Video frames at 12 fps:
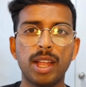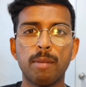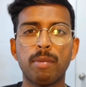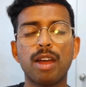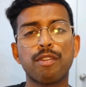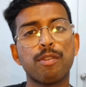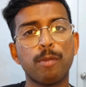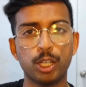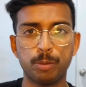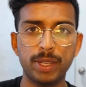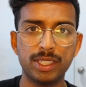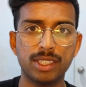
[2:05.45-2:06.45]
But for most
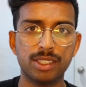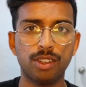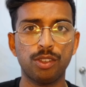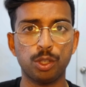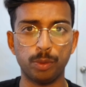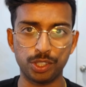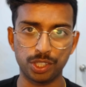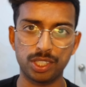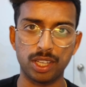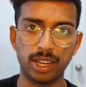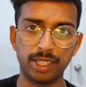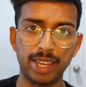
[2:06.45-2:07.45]
businesses who are just
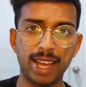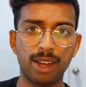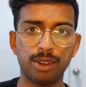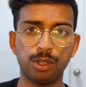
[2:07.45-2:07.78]
starting out,